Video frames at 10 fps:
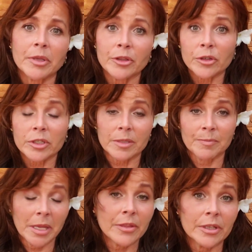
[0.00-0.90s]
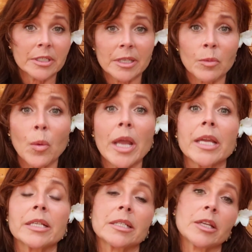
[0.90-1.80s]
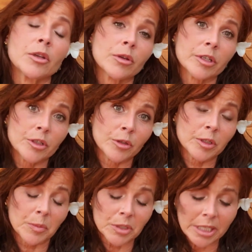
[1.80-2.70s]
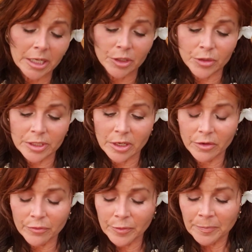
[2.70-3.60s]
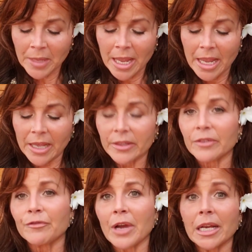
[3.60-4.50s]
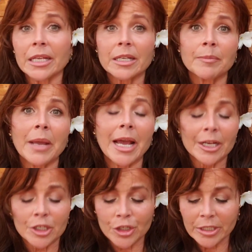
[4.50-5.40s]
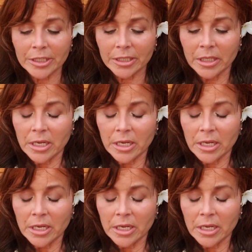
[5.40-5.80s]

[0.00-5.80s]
But there's methods and ways that you can do to protect yourself. And then finally, compassionate